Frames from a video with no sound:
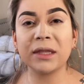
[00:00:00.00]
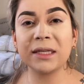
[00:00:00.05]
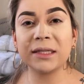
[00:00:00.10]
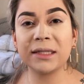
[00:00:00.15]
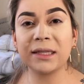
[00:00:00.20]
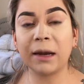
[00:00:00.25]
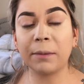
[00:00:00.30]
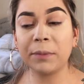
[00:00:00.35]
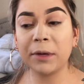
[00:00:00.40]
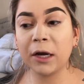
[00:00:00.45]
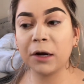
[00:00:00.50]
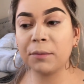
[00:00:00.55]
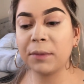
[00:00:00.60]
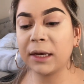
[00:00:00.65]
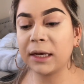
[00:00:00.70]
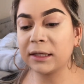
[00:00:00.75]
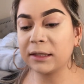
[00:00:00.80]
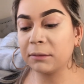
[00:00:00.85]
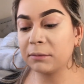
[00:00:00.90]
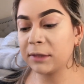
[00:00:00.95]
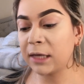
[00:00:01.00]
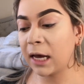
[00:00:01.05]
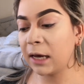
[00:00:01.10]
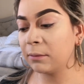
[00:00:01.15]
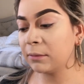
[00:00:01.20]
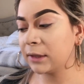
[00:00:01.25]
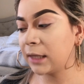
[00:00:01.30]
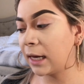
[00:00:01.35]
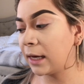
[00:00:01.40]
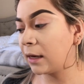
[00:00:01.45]
this step here because
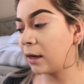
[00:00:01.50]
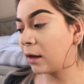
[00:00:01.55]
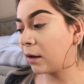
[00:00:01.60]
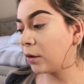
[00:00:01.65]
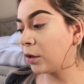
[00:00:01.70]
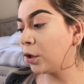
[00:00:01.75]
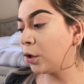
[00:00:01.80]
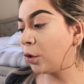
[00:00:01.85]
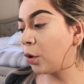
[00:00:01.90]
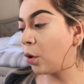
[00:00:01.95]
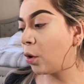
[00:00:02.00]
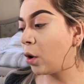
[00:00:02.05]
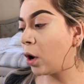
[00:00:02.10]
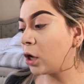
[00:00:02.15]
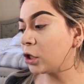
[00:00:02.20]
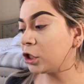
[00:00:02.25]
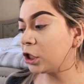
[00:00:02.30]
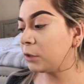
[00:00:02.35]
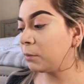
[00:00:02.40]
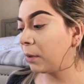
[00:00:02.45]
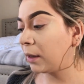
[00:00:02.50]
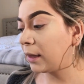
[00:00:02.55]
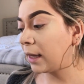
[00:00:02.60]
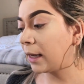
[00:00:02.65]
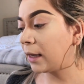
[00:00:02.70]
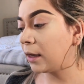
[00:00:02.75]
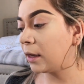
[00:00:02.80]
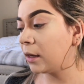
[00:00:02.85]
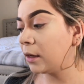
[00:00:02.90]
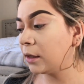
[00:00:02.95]
sometimes, like, you know, I'll just put
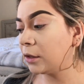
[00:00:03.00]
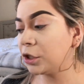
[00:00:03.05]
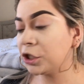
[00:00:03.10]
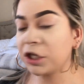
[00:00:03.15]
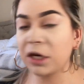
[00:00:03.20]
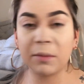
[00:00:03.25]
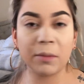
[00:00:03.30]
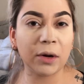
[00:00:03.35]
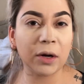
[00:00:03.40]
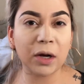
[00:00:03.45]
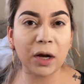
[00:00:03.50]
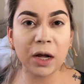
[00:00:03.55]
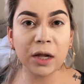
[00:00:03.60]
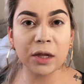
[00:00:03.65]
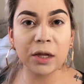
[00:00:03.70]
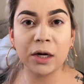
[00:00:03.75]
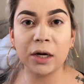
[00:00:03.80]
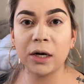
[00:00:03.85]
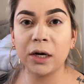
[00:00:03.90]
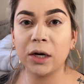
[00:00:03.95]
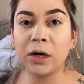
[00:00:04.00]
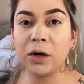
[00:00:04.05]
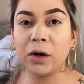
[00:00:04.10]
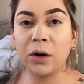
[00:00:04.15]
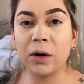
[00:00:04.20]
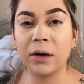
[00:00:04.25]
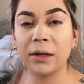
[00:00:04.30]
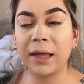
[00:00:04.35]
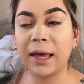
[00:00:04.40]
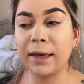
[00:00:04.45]
like a shimmer color
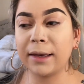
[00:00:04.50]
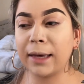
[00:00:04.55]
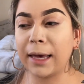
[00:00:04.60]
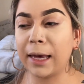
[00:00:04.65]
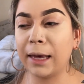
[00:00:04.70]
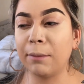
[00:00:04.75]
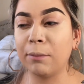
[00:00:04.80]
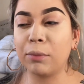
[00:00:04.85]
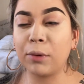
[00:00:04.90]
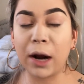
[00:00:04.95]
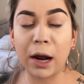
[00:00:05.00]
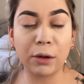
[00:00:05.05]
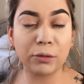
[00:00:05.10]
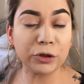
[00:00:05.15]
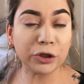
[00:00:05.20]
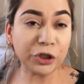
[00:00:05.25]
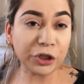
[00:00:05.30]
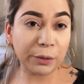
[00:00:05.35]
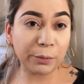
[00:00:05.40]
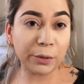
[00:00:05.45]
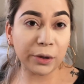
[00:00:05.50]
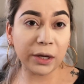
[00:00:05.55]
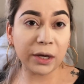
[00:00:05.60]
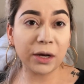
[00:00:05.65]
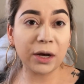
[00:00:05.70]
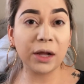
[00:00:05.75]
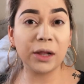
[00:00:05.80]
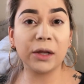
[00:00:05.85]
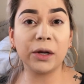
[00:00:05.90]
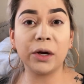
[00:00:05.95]
or like a brown shimmery
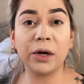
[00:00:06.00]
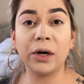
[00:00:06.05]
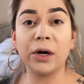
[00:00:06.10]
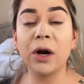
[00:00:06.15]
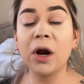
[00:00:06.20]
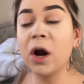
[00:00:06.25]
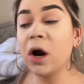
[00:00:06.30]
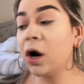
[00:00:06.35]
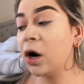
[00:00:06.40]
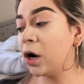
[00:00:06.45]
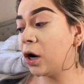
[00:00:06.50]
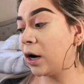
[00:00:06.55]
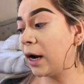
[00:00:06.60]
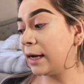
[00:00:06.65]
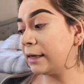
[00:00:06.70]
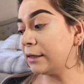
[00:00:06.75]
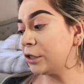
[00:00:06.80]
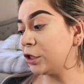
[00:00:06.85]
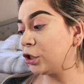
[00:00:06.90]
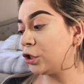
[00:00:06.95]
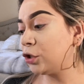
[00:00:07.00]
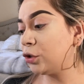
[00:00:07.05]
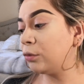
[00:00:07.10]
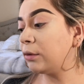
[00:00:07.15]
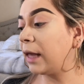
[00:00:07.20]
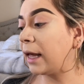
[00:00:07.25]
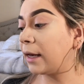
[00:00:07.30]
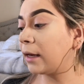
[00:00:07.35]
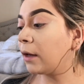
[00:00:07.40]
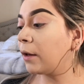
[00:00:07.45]
color, or I just do
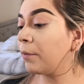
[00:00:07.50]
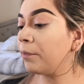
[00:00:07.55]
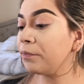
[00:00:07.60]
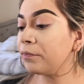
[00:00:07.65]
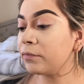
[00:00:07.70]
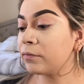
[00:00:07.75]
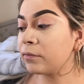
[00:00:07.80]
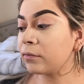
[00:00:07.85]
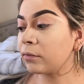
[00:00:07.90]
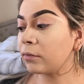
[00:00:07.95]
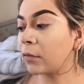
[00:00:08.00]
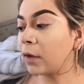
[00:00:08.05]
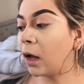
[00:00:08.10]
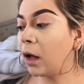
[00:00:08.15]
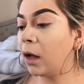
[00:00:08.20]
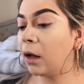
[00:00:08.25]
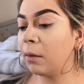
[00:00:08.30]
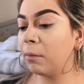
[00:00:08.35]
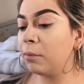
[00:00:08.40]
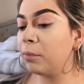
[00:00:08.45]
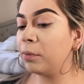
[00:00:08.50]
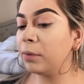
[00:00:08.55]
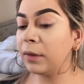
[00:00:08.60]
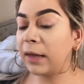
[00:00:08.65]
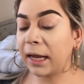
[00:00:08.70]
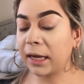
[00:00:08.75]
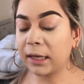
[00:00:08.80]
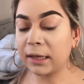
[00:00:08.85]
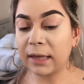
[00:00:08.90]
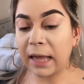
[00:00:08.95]
like
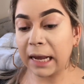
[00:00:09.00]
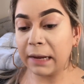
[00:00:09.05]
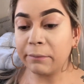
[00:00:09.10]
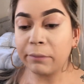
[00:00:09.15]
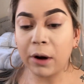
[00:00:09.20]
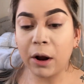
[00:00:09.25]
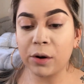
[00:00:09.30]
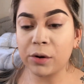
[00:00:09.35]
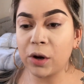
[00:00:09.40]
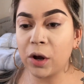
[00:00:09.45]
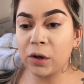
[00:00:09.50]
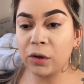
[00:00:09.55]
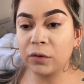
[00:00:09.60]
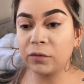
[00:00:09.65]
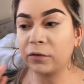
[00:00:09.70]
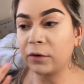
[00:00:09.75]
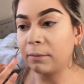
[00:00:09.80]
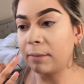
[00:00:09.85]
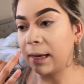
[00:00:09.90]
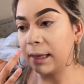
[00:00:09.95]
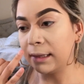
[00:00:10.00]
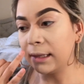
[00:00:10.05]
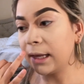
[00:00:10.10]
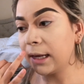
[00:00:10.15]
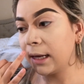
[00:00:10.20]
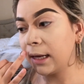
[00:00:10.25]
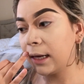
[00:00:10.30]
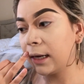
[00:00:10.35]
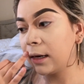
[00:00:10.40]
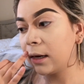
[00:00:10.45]
light brown all over my
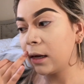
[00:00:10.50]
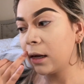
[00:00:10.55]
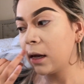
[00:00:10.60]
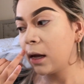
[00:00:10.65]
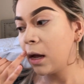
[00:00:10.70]
lid.